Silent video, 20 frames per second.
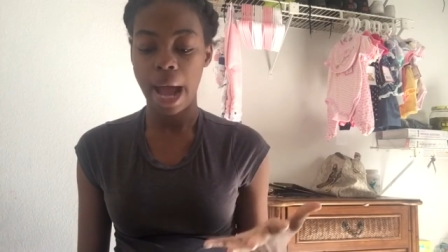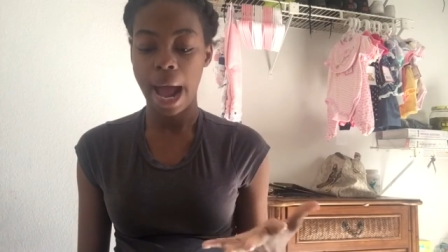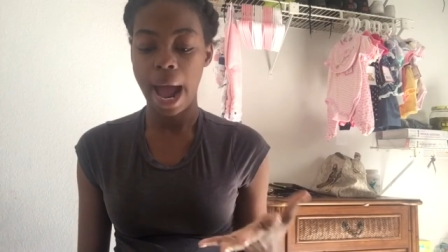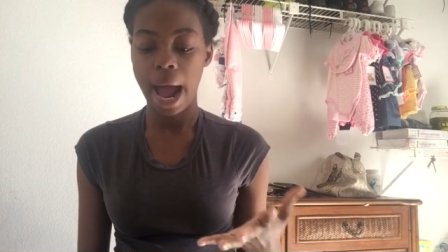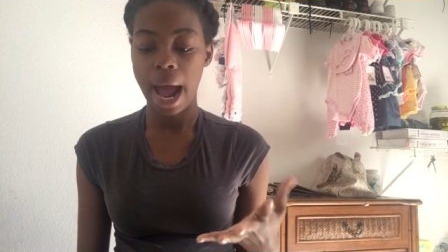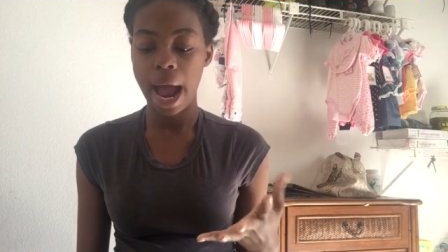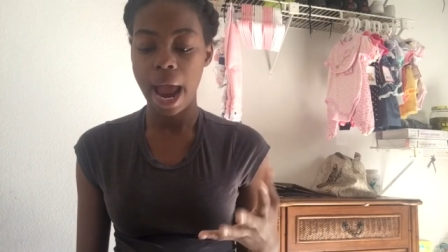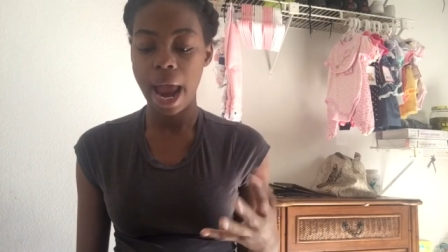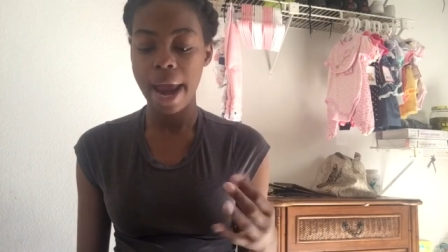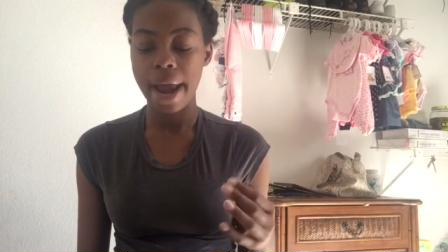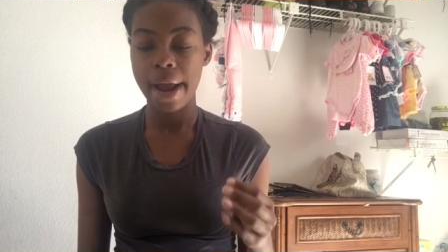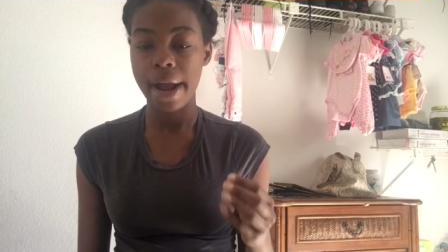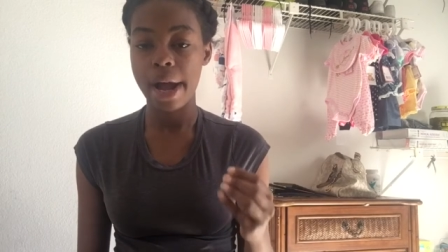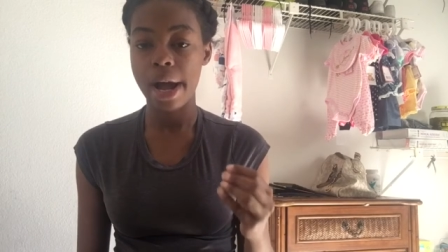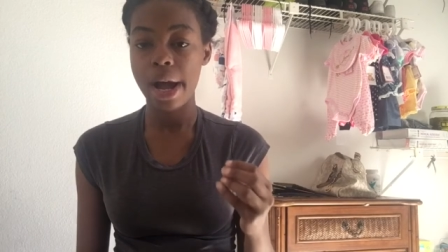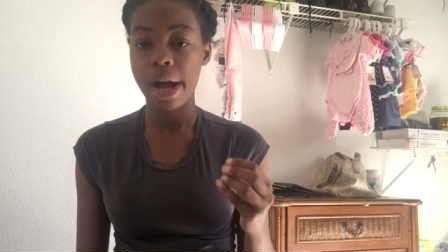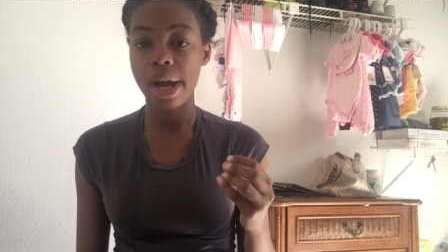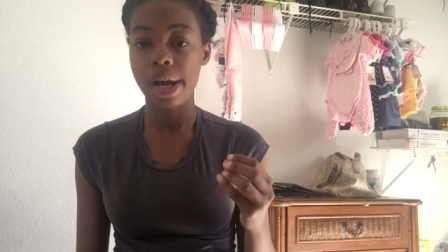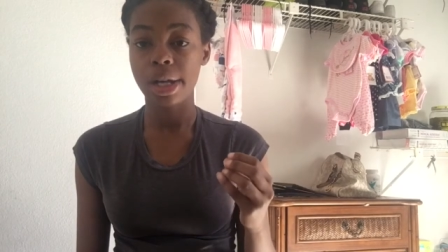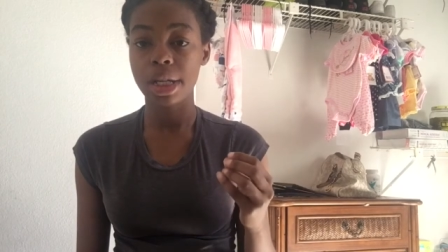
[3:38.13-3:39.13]
i
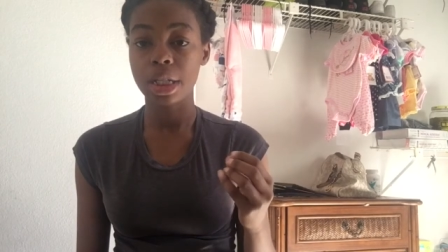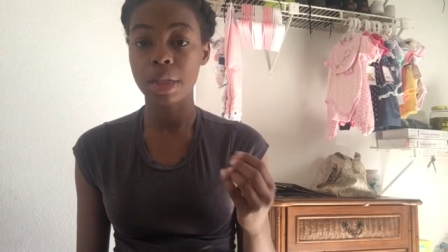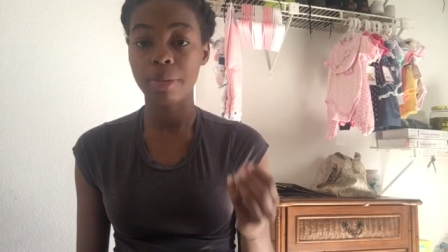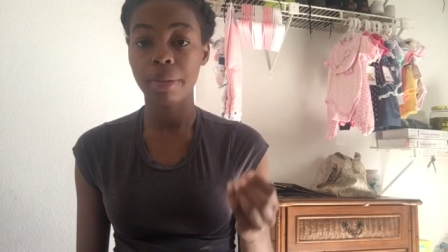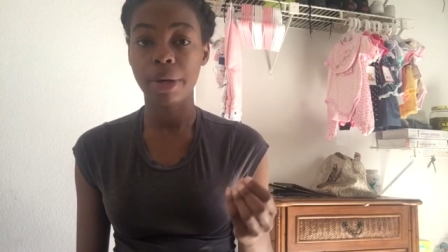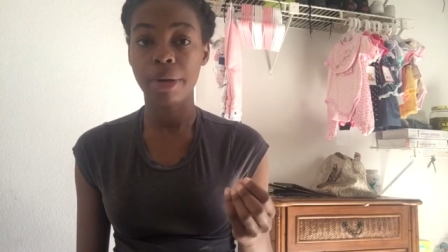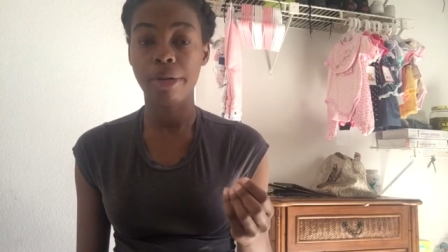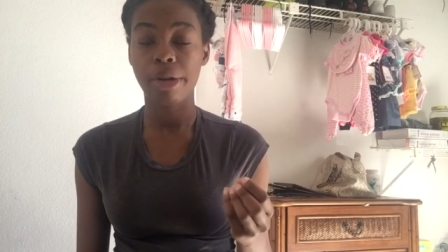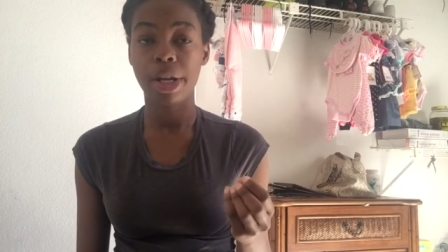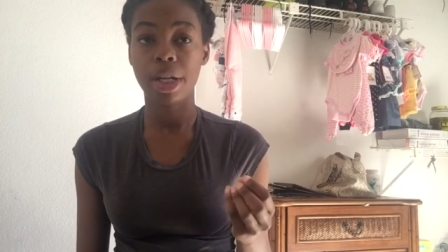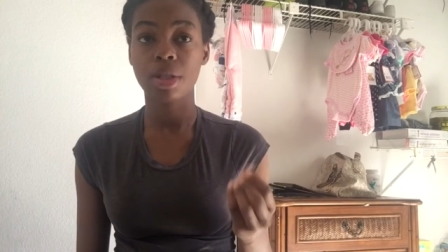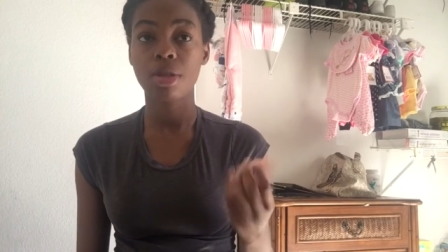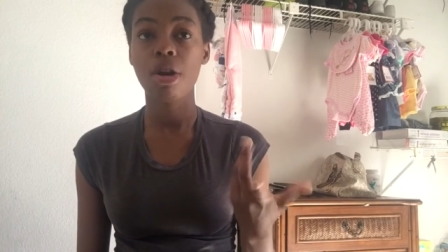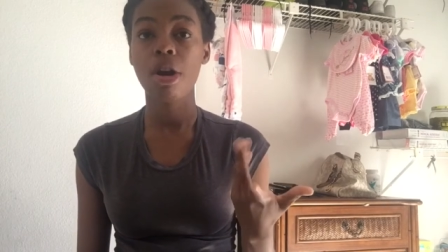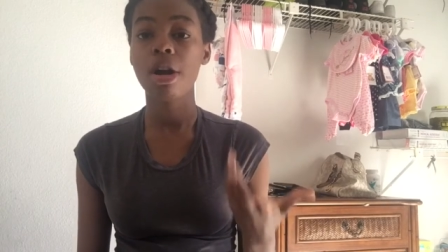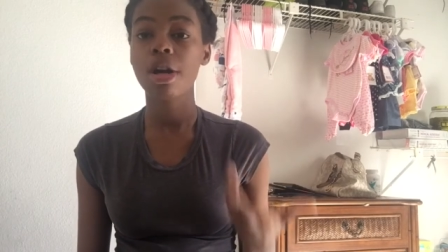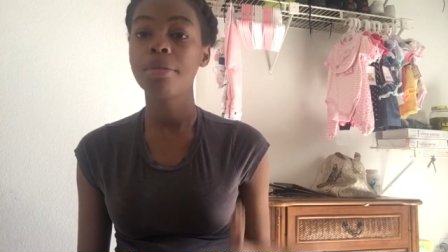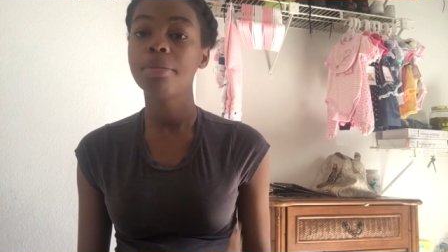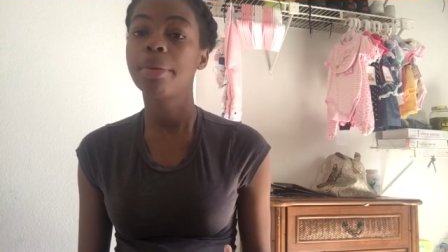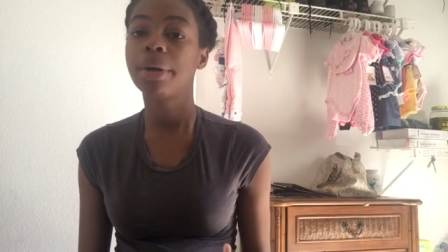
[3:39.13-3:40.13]
experienced
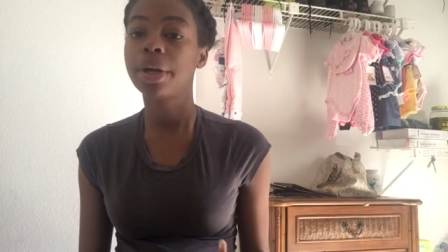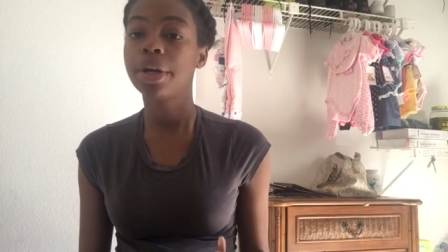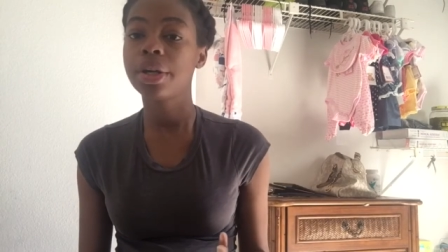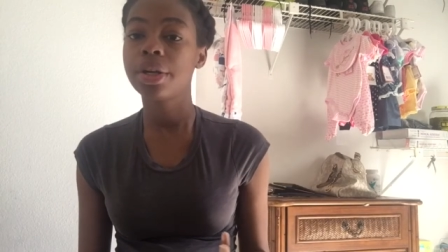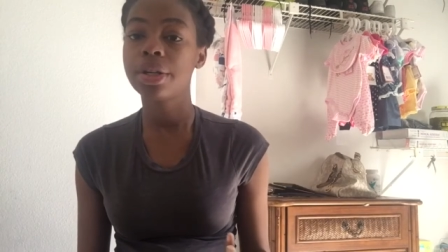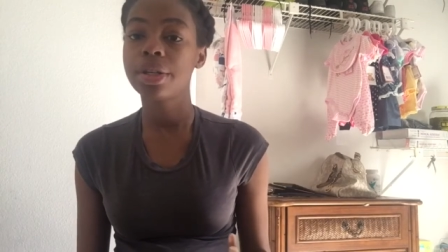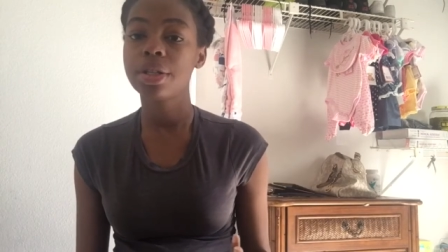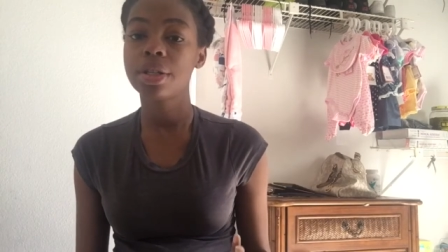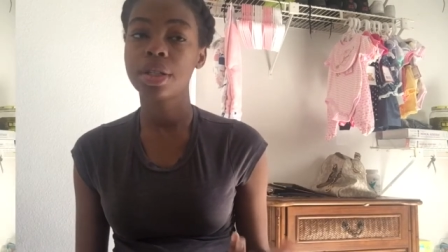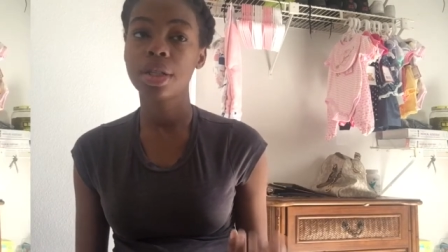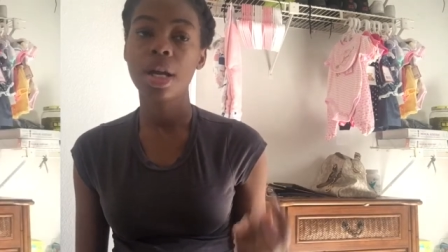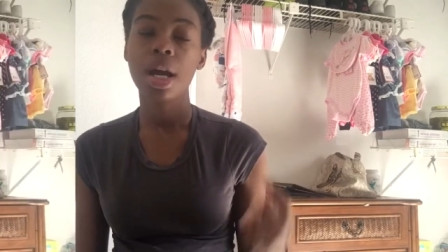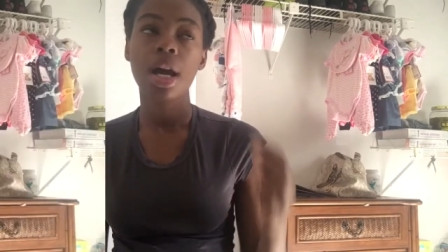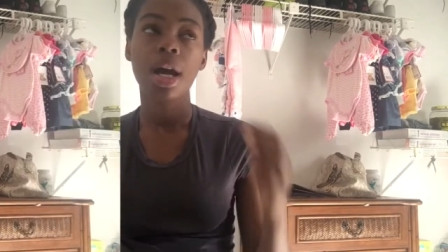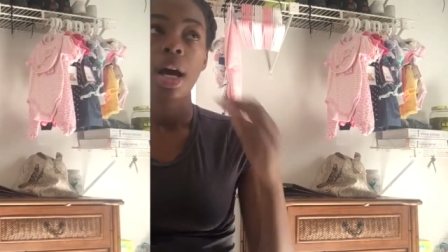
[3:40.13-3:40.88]
heartburns